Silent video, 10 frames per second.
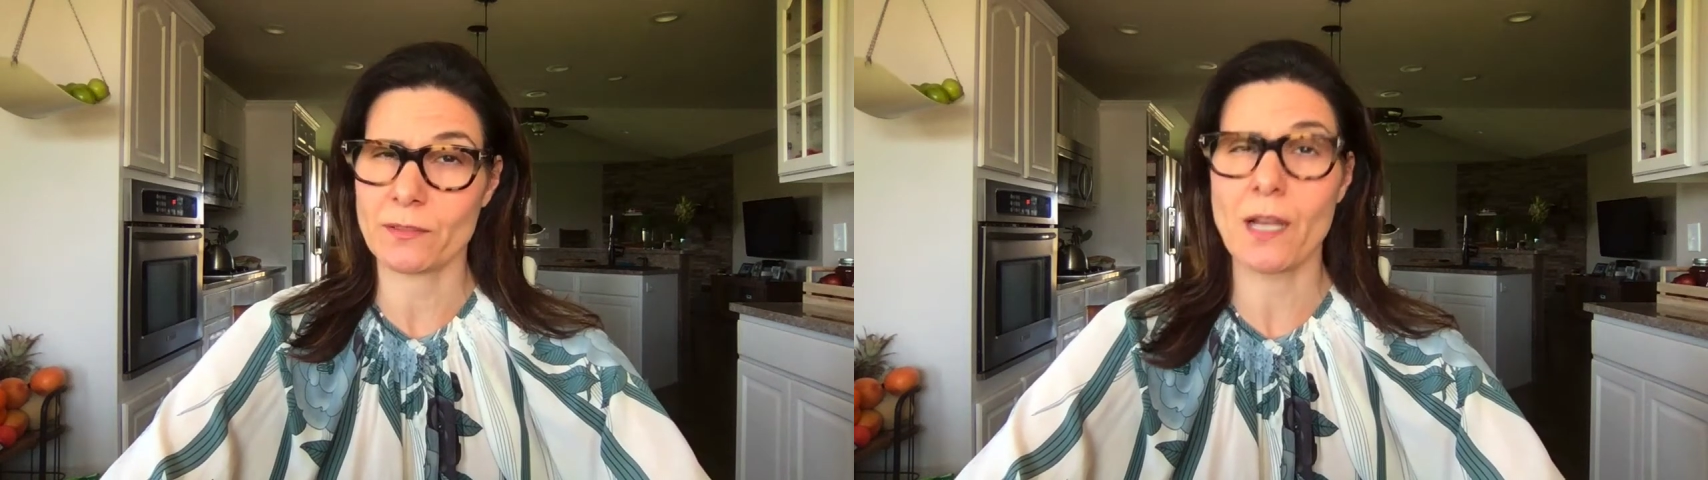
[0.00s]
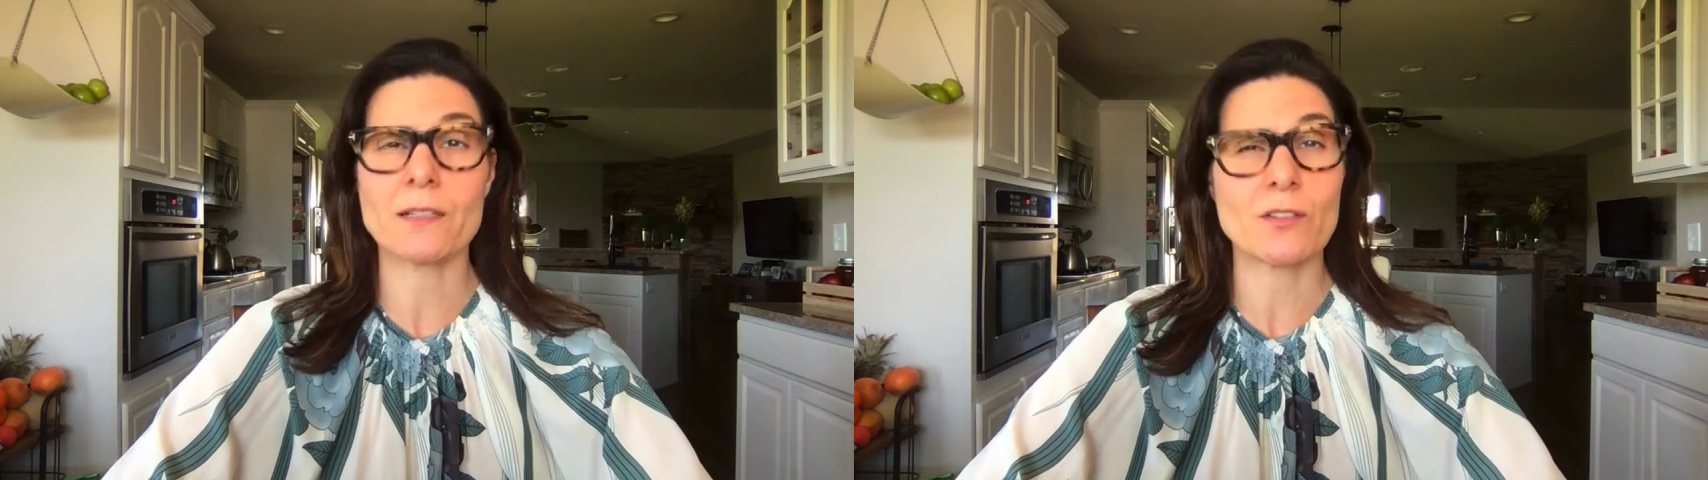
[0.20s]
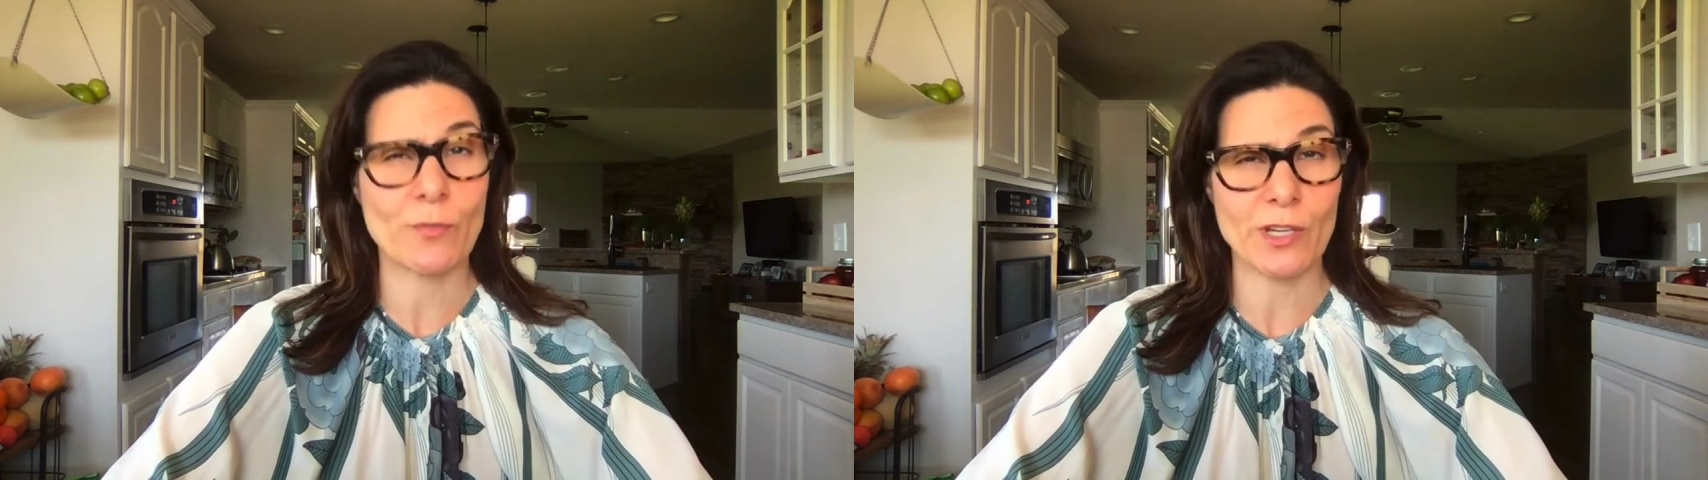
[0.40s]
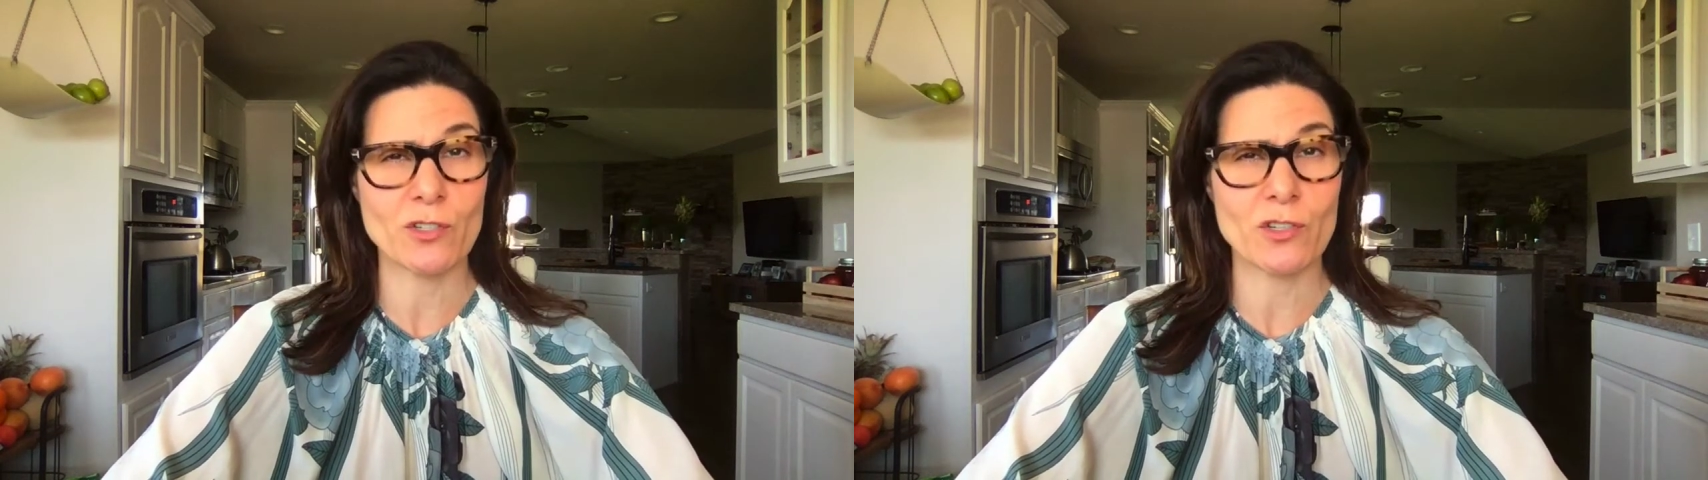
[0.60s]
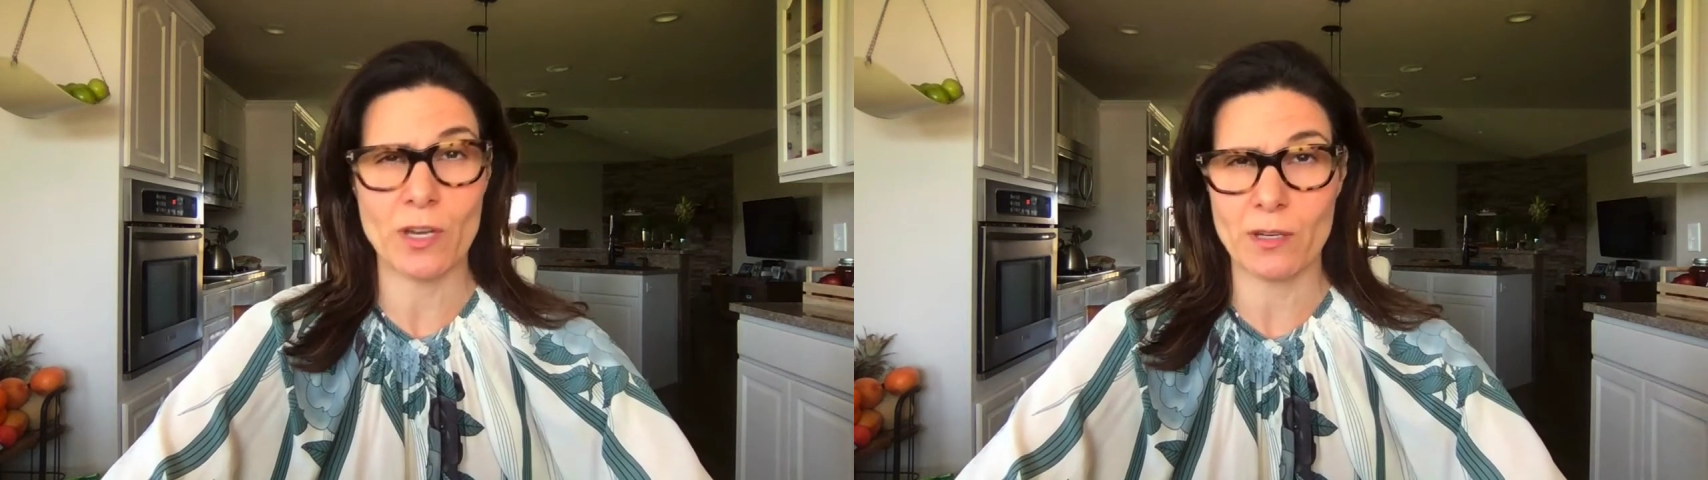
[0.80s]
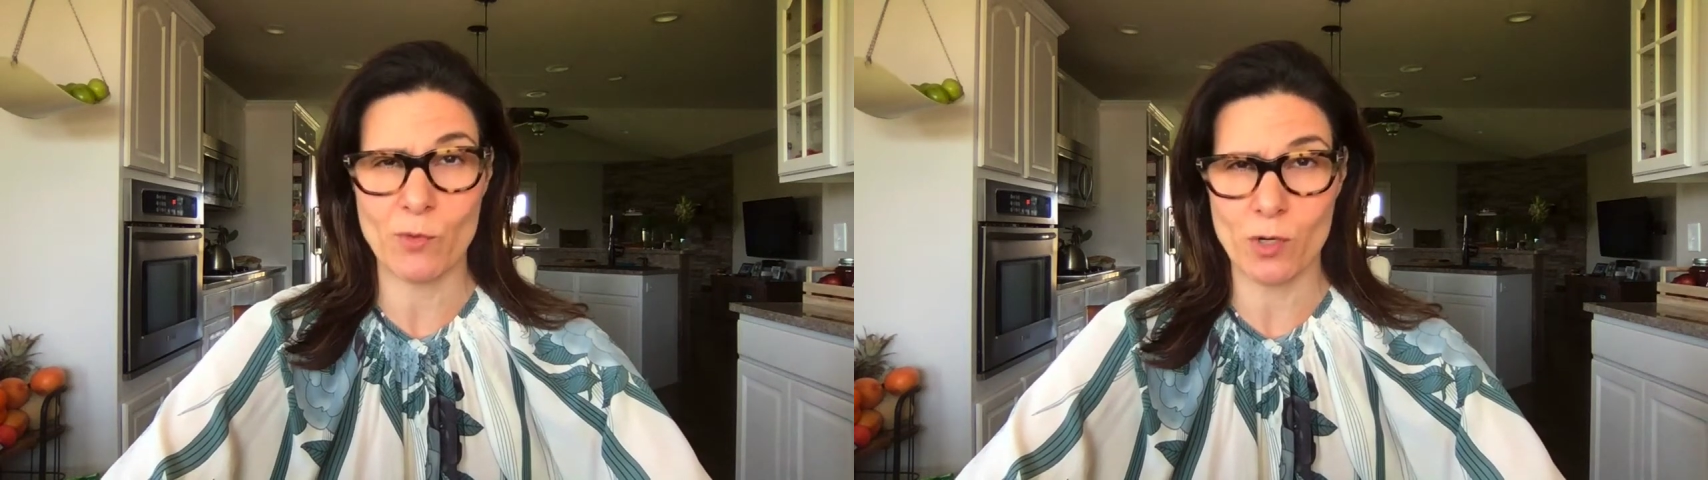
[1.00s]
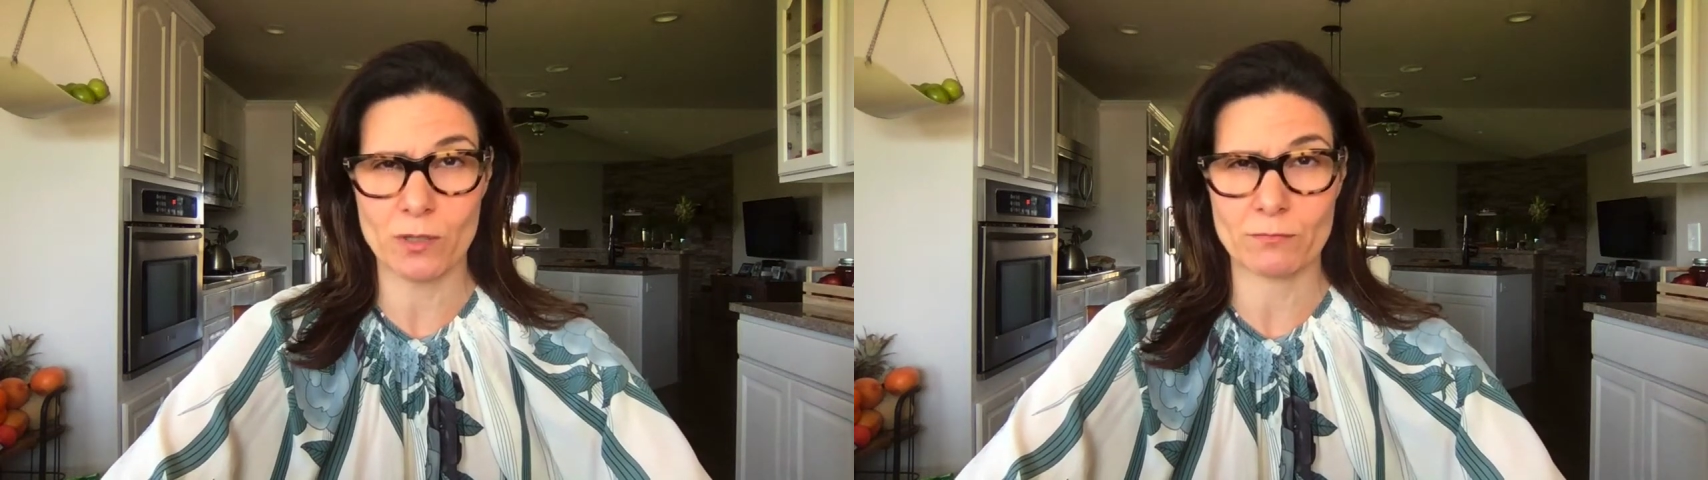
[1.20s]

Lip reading: not so much anymore.